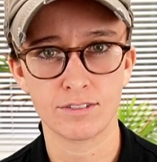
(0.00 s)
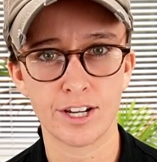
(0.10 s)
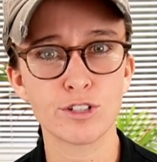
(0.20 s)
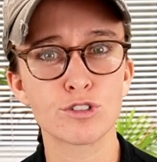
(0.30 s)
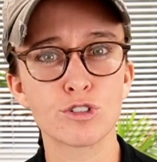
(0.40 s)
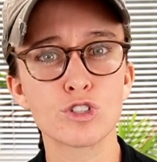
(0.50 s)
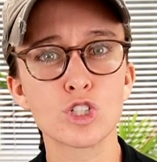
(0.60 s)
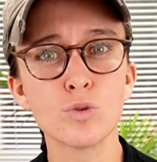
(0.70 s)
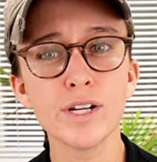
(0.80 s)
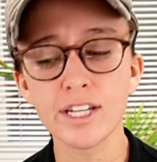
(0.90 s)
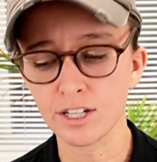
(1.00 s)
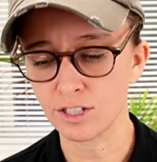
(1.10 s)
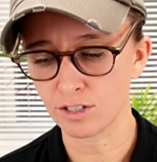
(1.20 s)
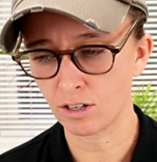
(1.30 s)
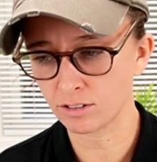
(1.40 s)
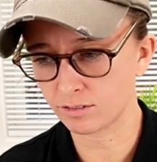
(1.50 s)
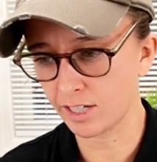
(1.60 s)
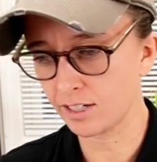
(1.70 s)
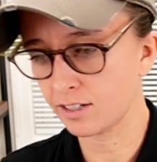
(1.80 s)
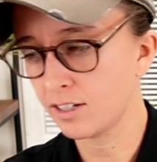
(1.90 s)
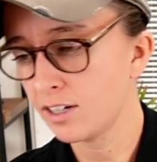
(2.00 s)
Okay, so you squeeze alternating.